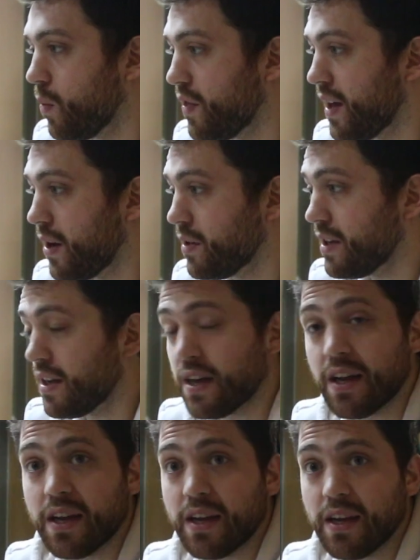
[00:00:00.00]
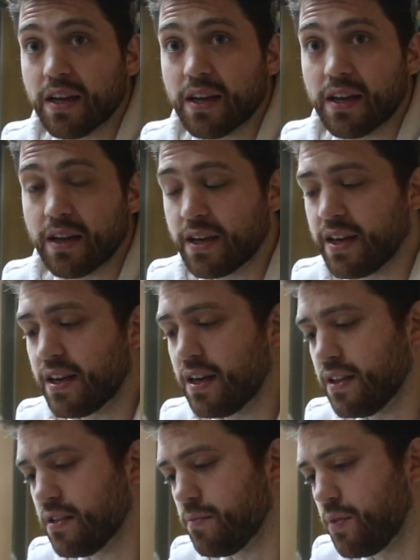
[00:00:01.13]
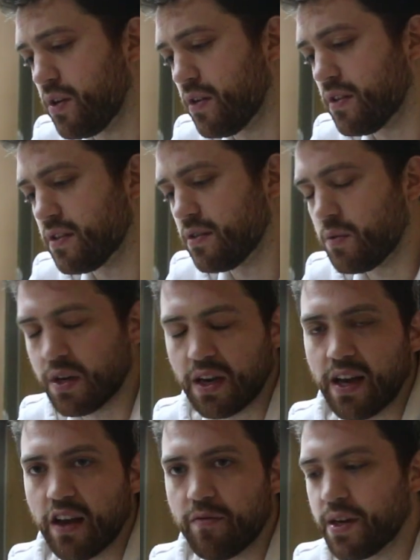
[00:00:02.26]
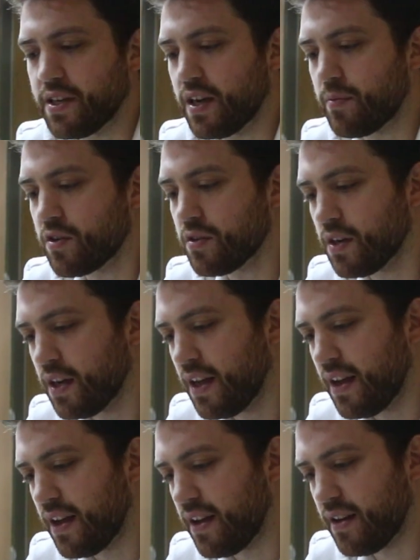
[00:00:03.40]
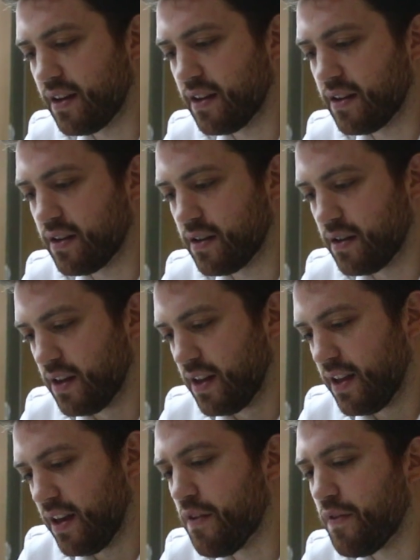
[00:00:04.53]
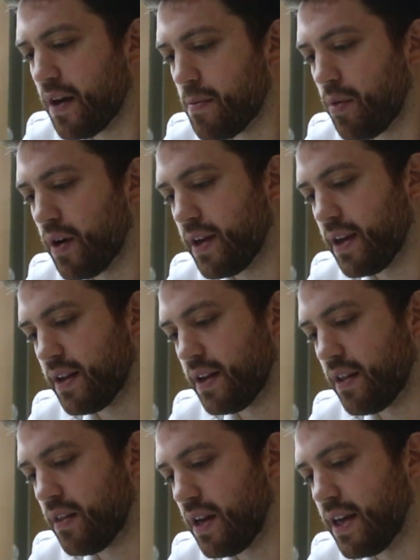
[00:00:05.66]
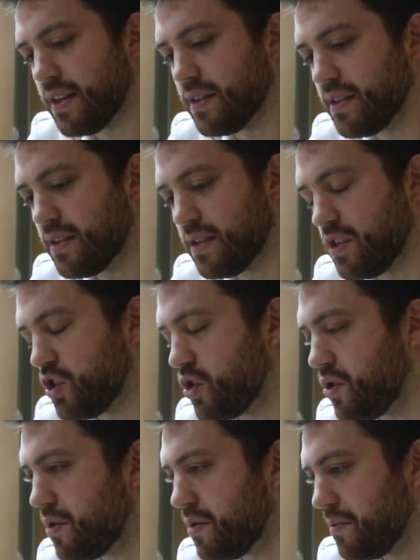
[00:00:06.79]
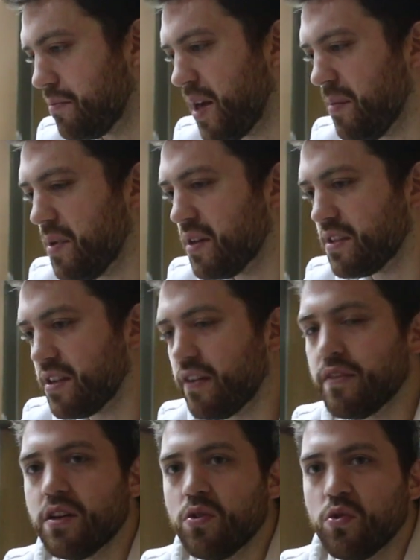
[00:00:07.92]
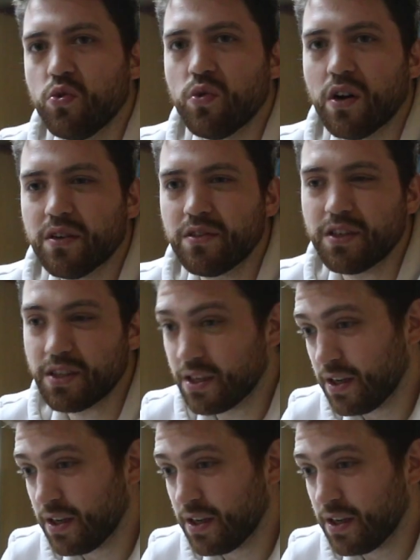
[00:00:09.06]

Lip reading: without a kit lens because, well, I have my Tamron, and if I'm buying another lens, it's maybe a 70-200,